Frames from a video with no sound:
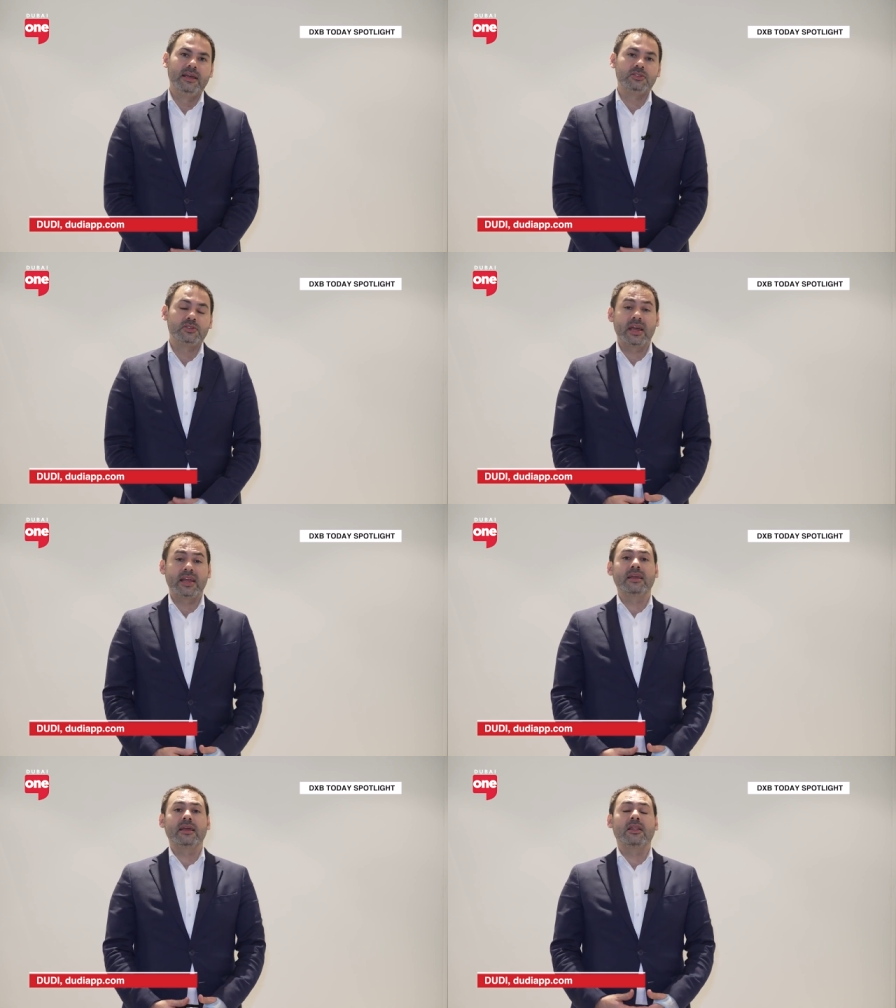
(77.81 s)
So
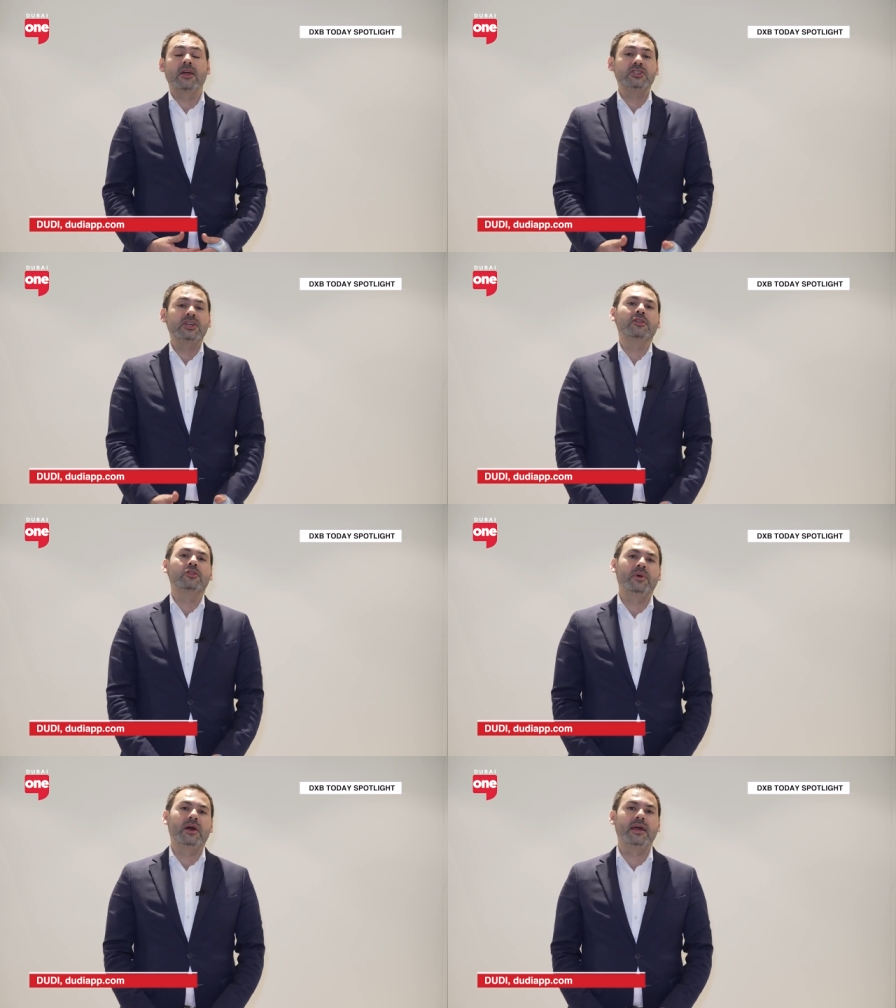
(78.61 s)
getting lunching in
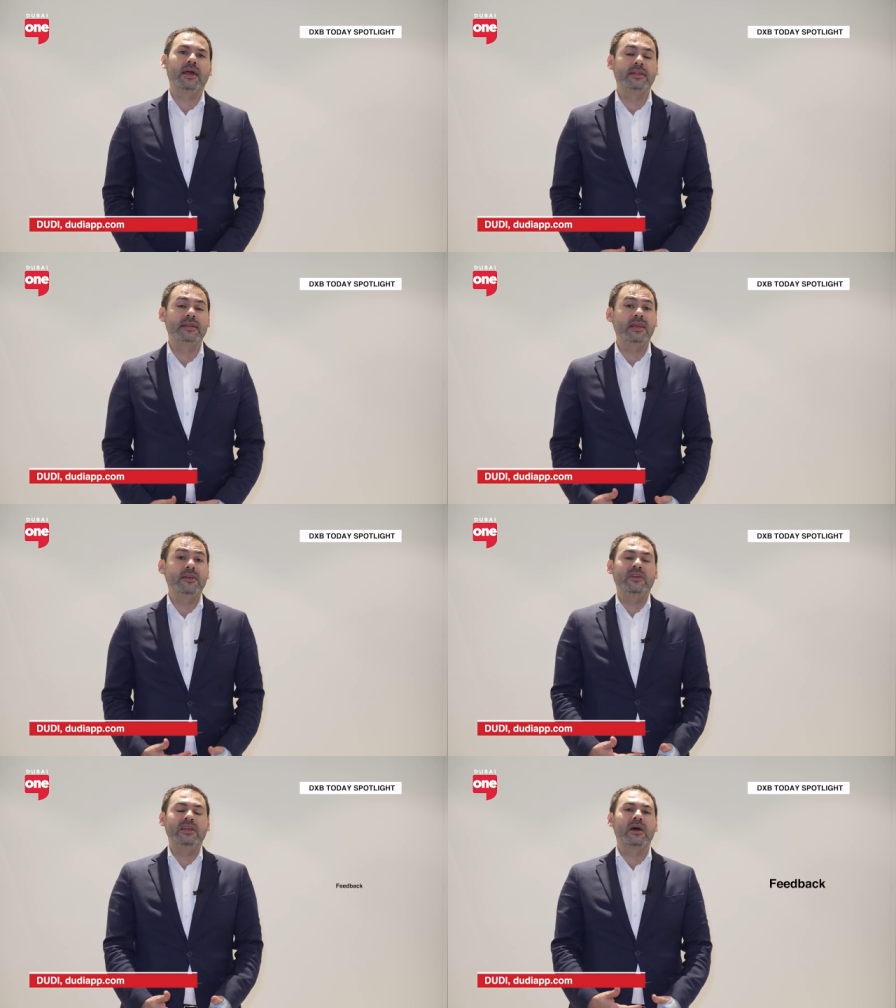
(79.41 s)
Dubai and getting
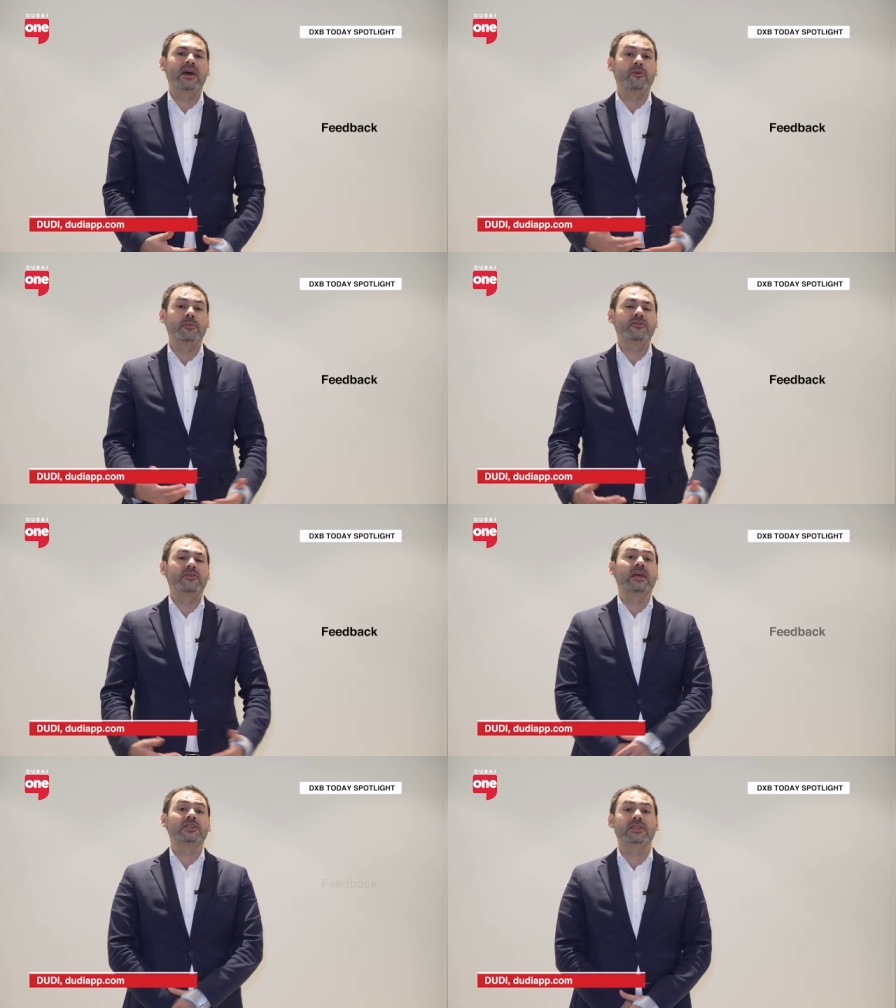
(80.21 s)
feedback from
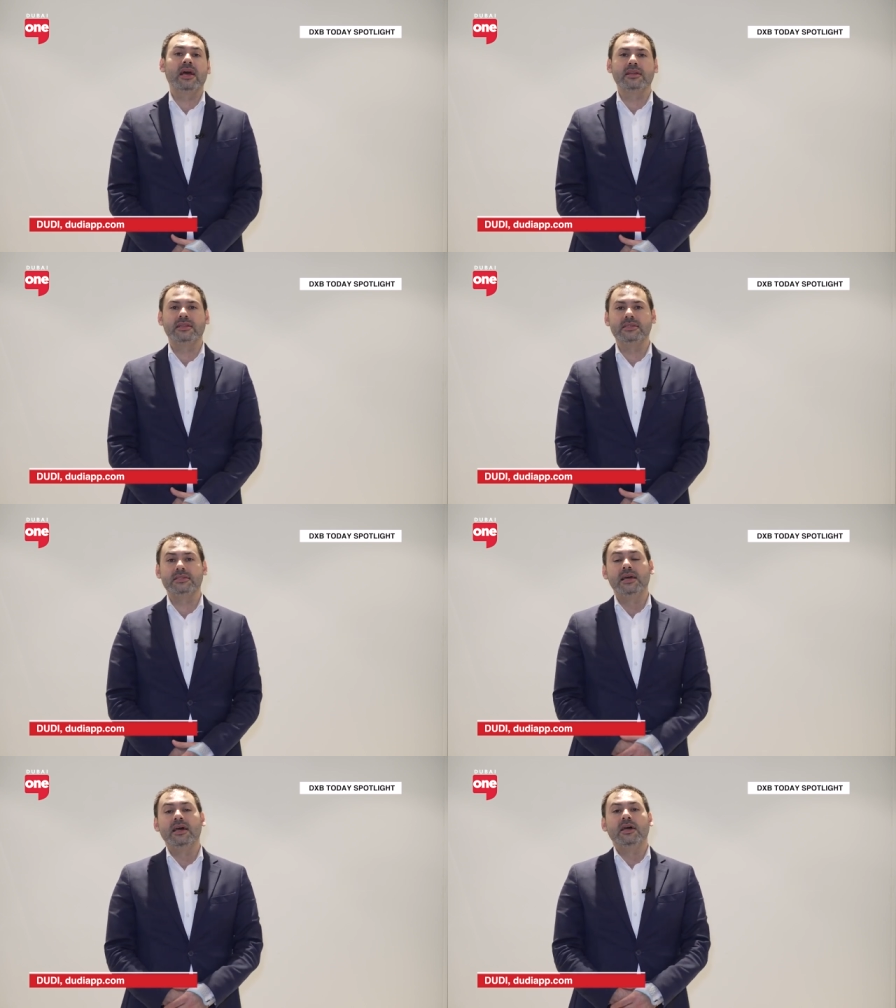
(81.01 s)
different
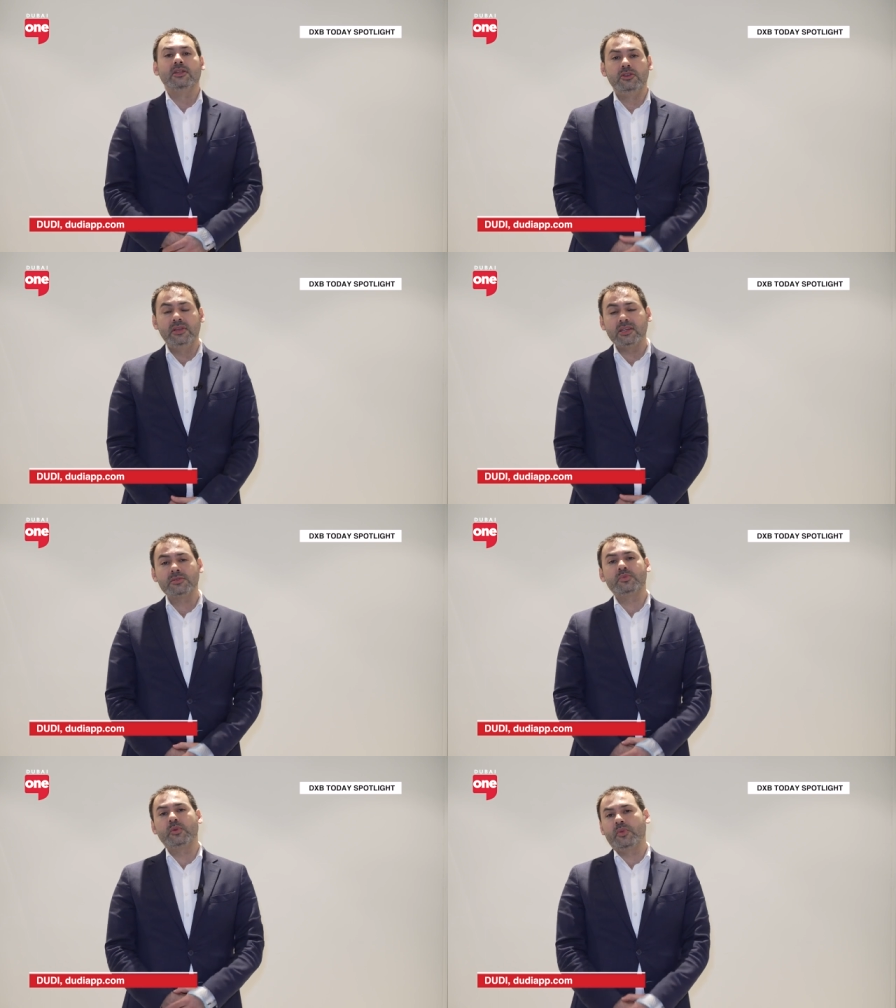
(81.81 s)
nationalities does
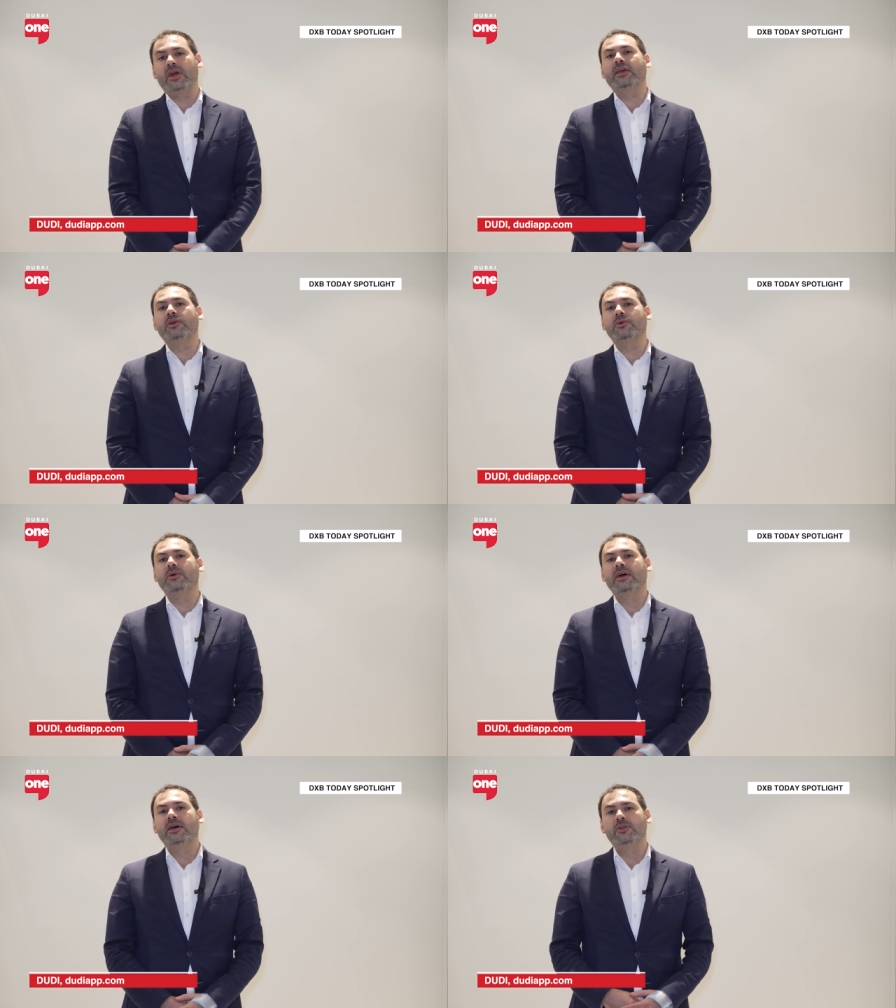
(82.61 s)
prepare you
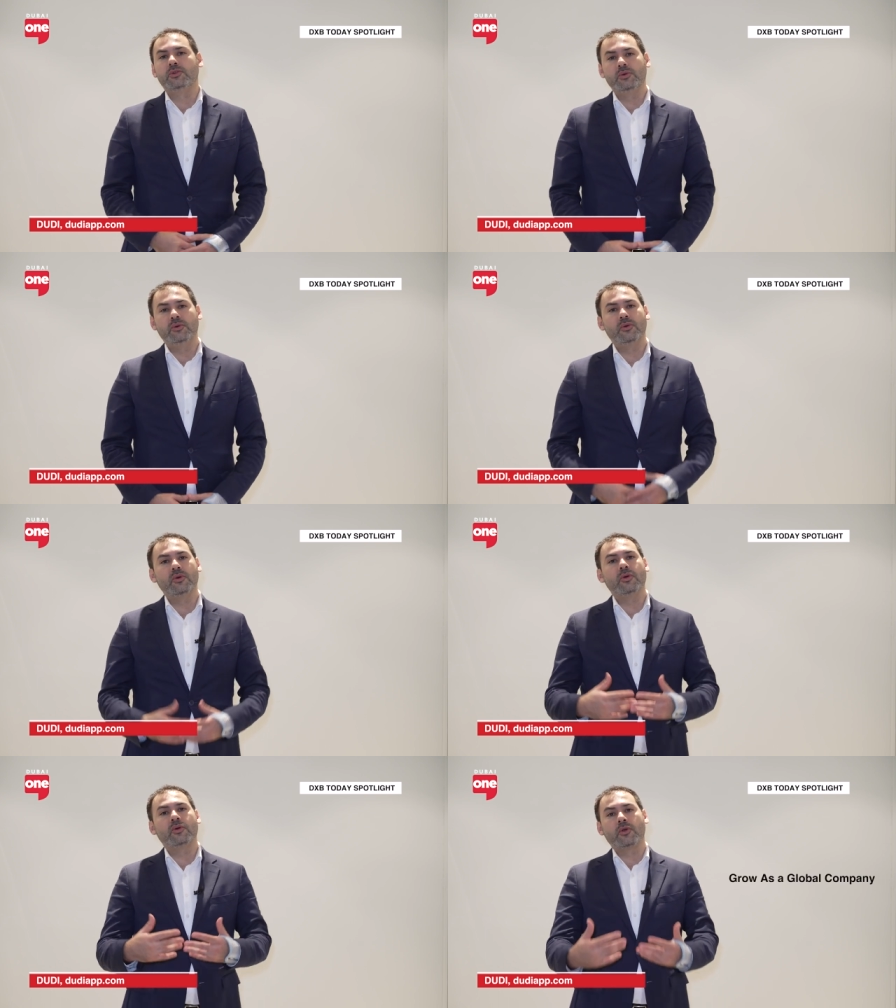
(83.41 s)
to
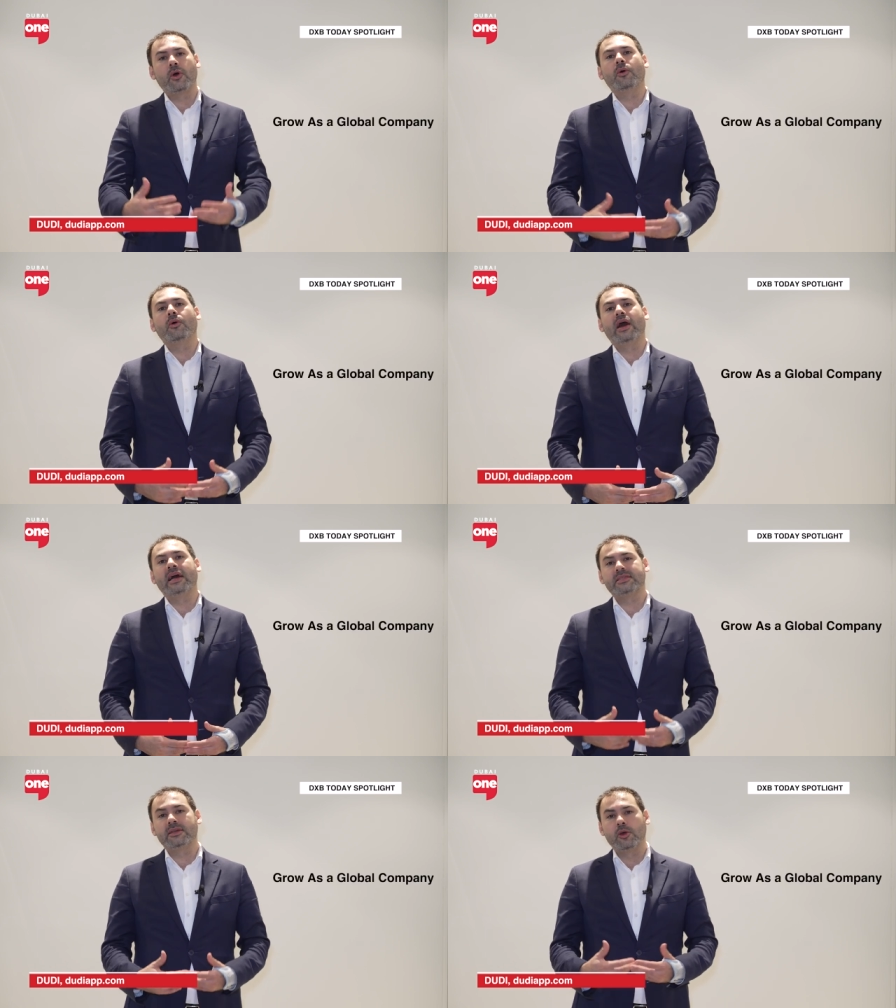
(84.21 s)
grow
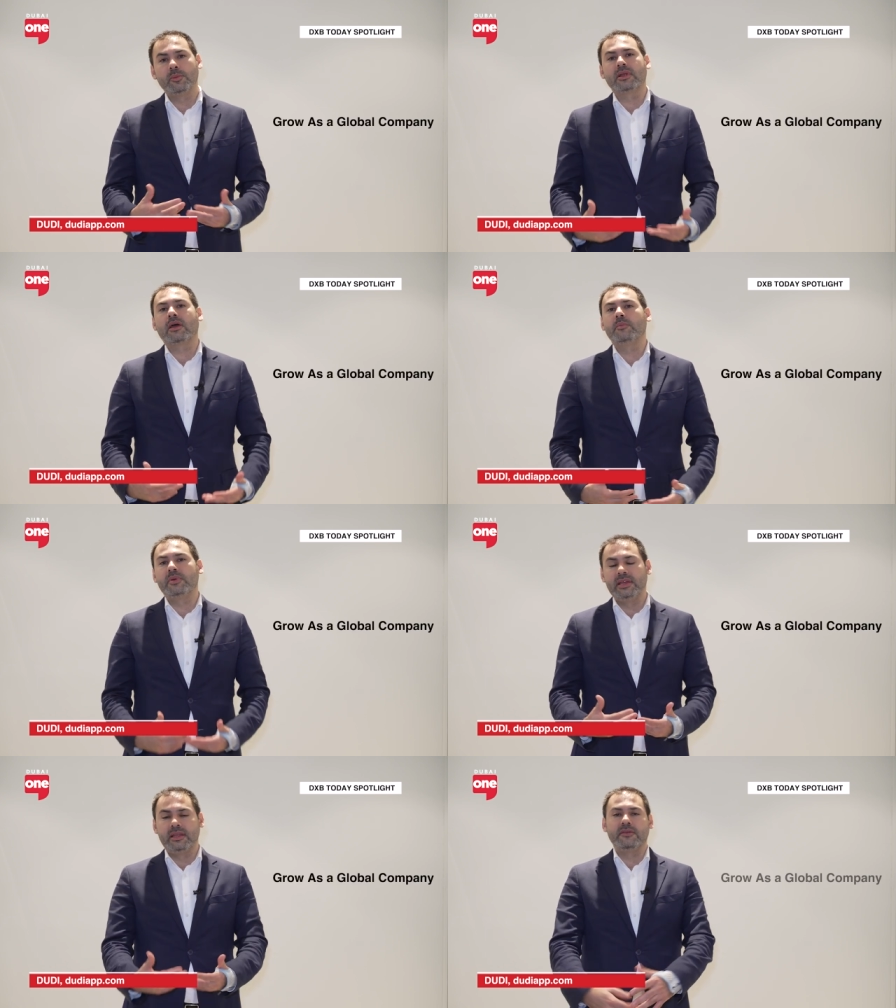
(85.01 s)
as a global
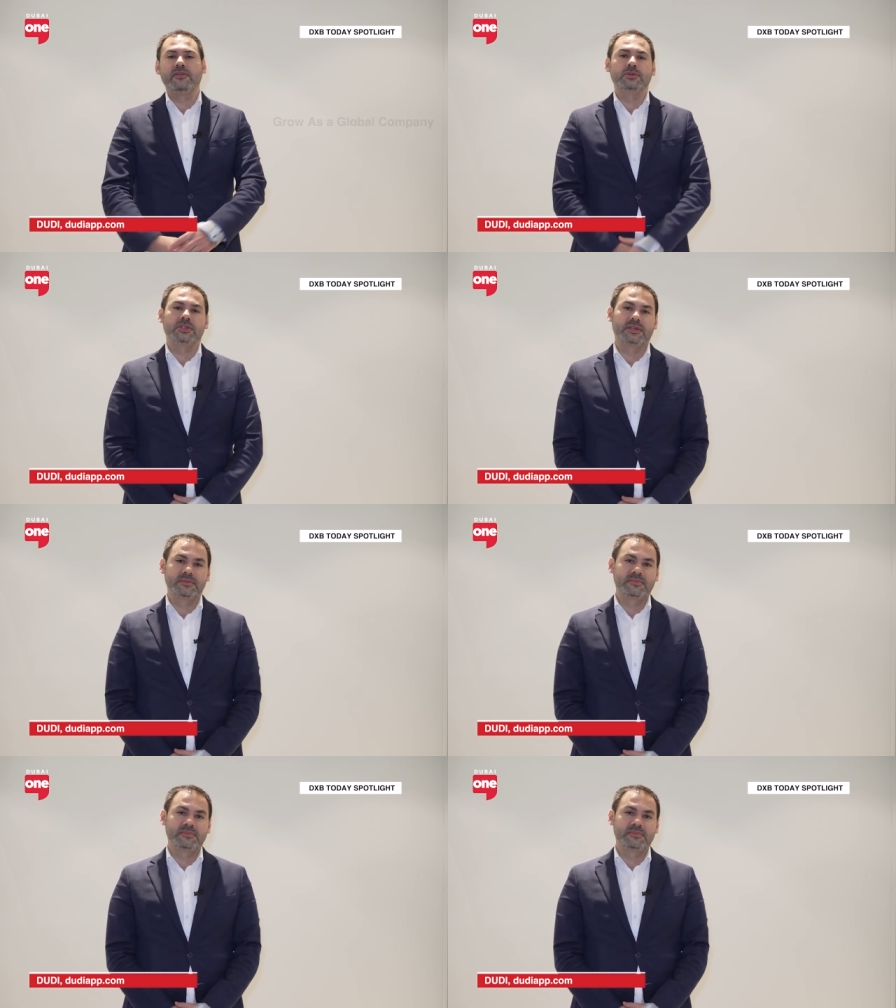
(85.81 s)
company in the future.